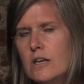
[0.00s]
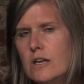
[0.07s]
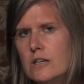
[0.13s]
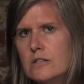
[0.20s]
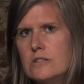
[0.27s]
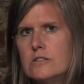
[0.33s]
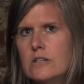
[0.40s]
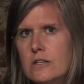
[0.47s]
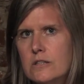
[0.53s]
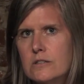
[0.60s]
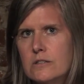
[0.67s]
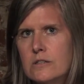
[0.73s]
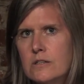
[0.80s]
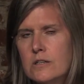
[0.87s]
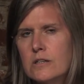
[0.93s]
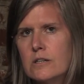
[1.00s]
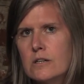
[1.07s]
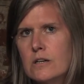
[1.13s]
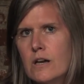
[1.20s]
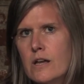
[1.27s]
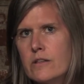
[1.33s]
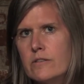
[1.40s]
engine,
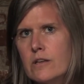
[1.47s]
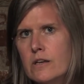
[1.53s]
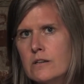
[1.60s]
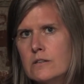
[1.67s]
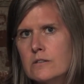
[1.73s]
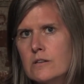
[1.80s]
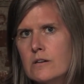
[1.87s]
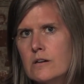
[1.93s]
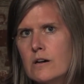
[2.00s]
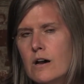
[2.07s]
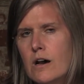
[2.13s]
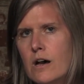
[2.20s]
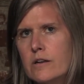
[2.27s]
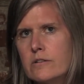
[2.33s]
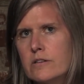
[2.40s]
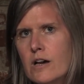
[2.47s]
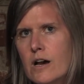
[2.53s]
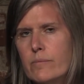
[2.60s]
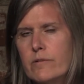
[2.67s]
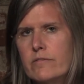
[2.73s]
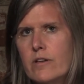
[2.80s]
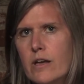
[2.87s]
and then on
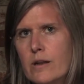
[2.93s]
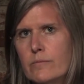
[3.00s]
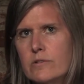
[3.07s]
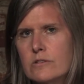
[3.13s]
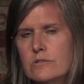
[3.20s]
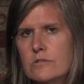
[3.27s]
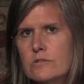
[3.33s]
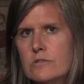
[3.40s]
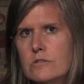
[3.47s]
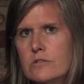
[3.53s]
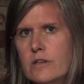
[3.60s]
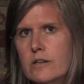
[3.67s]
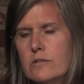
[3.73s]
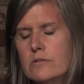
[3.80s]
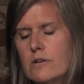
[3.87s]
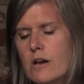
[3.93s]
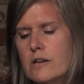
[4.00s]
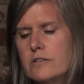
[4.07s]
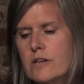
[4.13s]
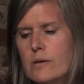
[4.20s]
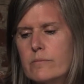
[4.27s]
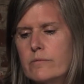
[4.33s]
top of that, I'm going to, like,
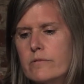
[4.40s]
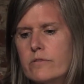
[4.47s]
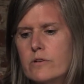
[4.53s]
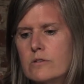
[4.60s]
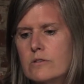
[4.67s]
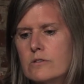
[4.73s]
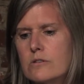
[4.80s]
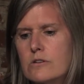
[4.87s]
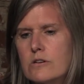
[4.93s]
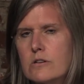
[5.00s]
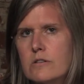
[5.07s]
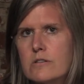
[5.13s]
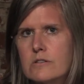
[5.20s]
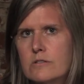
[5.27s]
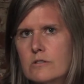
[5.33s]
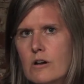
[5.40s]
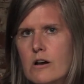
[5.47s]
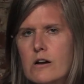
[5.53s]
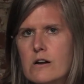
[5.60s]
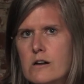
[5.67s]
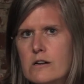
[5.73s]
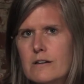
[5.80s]
on top of uh, the hood of this
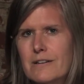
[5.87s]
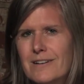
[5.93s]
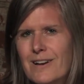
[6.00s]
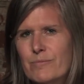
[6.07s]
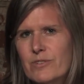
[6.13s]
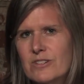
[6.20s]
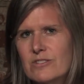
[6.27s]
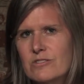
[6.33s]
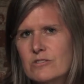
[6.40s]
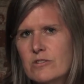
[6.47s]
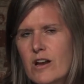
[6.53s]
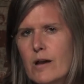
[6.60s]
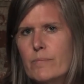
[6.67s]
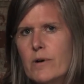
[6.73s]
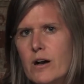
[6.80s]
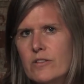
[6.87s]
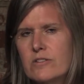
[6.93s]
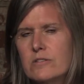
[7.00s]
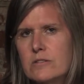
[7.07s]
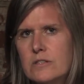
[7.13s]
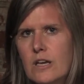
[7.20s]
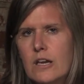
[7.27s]
car, I'm going to strap all
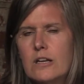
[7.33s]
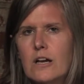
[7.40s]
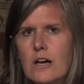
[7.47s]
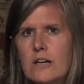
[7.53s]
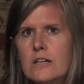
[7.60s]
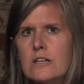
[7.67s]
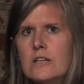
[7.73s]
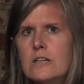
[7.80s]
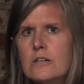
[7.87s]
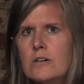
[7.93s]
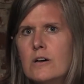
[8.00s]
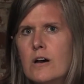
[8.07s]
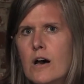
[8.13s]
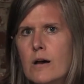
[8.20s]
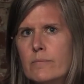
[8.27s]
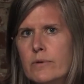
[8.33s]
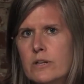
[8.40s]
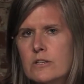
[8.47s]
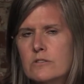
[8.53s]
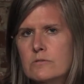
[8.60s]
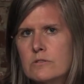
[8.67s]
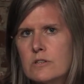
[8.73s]
this data. Um, but
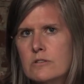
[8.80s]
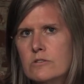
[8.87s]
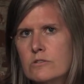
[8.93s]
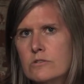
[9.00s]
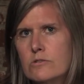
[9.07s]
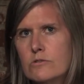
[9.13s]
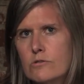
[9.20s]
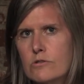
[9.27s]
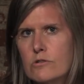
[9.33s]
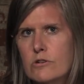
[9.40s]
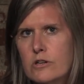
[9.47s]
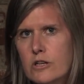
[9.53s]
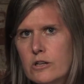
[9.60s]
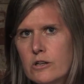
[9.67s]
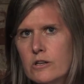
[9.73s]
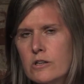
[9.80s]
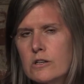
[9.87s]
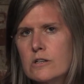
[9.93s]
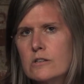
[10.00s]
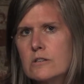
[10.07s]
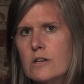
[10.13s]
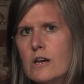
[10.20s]
it's really the story
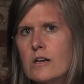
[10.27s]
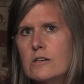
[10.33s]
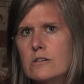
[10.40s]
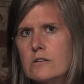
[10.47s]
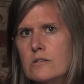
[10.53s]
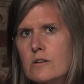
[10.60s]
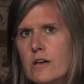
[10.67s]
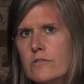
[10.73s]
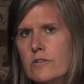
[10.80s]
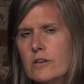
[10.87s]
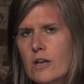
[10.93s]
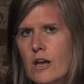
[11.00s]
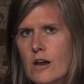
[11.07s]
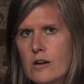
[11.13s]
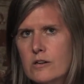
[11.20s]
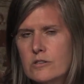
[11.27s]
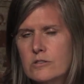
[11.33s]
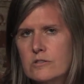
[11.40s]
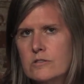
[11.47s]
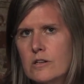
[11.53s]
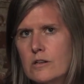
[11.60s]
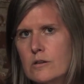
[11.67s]
that, and the
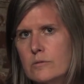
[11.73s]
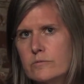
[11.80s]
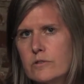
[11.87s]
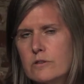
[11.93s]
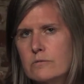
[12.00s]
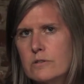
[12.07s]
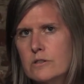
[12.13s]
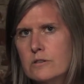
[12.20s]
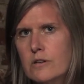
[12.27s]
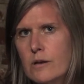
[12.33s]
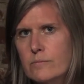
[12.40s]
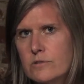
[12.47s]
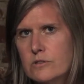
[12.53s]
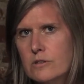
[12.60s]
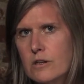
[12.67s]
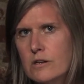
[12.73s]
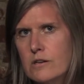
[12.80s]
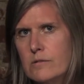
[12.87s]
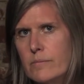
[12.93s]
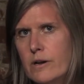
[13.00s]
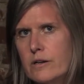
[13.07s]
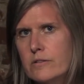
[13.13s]
characters that hopefully the reader comes to
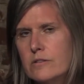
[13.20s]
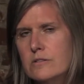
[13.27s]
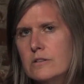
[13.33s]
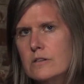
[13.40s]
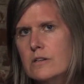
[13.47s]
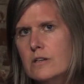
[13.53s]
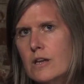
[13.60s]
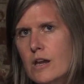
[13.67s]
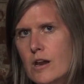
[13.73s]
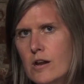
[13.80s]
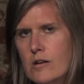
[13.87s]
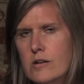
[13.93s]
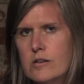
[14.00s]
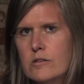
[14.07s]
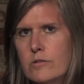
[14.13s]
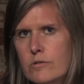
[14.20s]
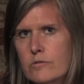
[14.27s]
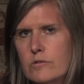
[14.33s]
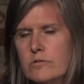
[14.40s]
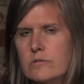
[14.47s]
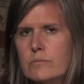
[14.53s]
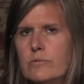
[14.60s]
care about that's going to carry you
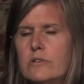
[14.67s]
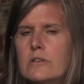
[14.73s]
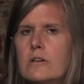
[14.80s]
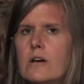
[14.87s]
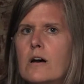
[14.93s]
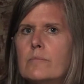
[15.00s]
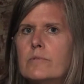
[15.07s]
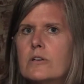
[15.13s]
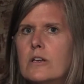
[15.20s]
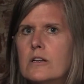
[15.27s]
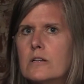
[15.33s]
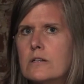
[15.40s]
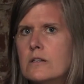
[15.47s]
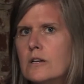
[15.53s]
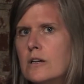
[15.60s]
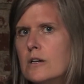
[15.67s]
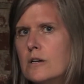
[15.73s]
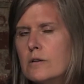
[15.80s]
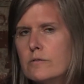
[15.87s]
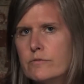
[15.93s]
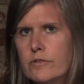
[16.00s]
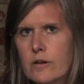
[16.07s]
through some pretty complicated
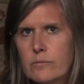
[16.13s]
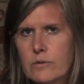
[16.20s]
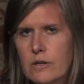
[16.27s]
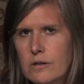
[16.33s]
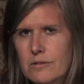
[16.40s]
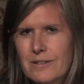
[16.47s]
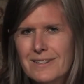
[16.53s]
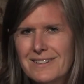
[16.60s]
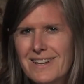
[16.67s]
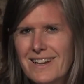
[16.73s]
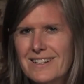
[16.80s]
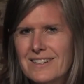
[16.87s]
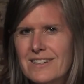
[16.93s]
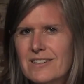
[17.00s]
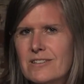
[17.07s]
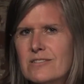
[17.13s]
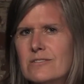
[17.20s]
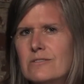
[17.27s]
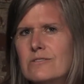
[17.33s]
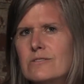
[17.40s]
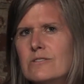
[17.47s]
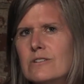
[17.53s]

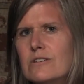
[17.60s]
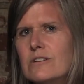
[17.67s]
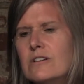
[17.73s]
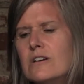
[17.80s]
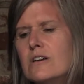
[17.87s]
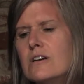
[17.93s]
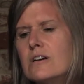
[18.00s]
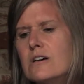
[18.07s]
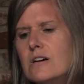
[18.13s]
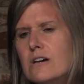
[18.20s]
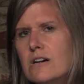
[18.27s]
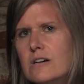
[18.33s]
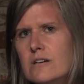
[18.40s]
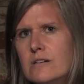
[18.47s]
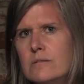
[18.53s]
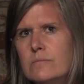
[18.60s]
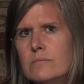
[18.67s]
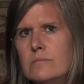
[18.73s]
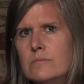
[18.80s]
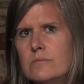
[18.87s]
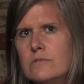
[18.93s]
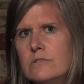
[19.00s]
pharmacokinetics or
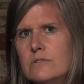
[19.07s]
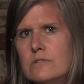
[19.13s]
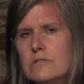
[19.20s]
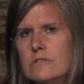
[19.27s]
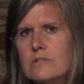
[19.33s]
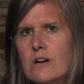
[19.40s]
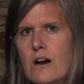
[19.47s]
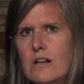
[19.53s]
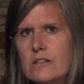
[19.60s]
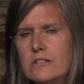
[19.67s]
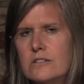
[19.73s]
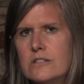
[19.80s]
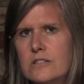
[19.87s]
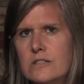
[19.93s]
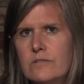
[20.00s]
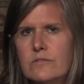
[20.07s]
um, neurology